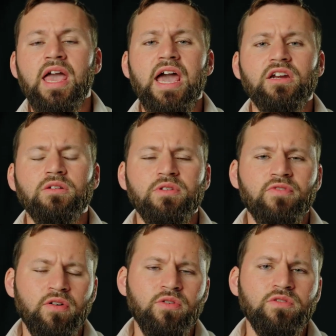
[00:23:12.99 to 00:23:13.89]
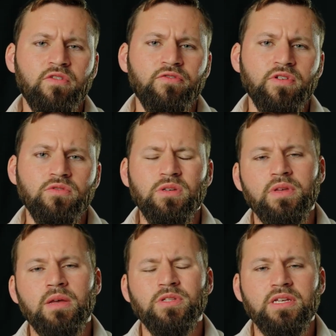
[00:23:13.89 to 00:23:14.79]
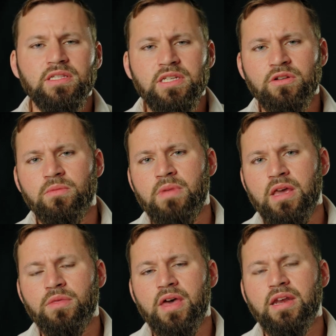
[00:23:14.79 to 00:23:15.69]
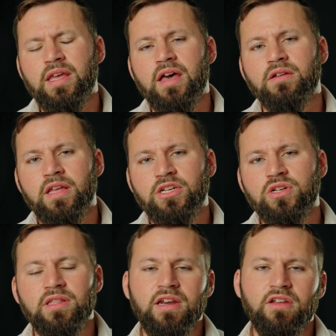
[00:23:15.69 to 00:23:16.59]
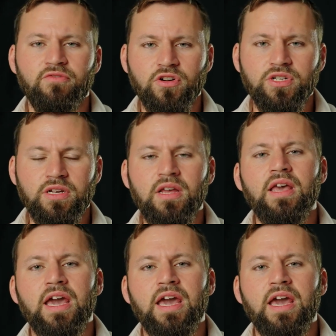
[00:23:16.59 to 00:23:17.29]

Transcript: and it'll be very useful for you to be able to continue to make that calculation and that conversion,